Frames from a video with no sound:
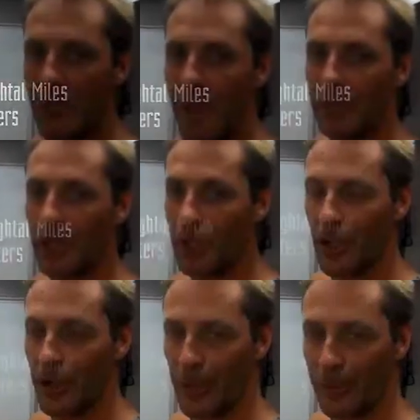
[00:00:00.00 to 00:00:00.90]
a map to
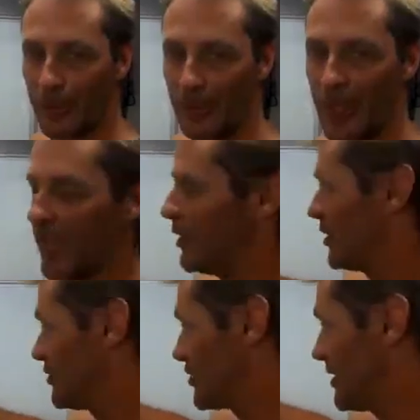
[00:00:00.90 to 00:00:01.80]
show you, and you
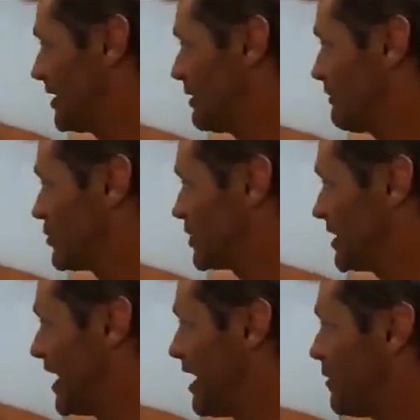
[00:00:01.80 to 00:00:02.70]
can see that
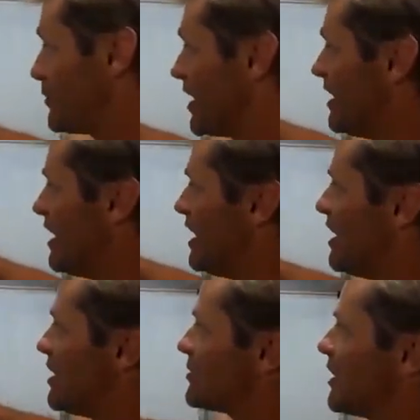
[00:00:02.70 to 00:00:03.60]
obviously now.
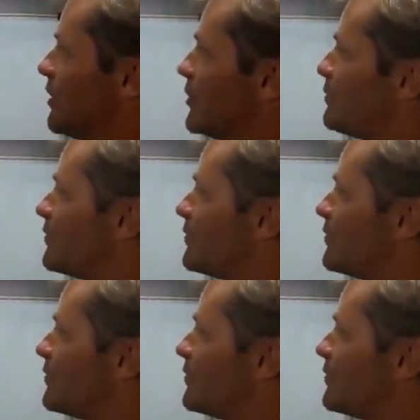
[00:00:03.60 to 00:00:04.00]
So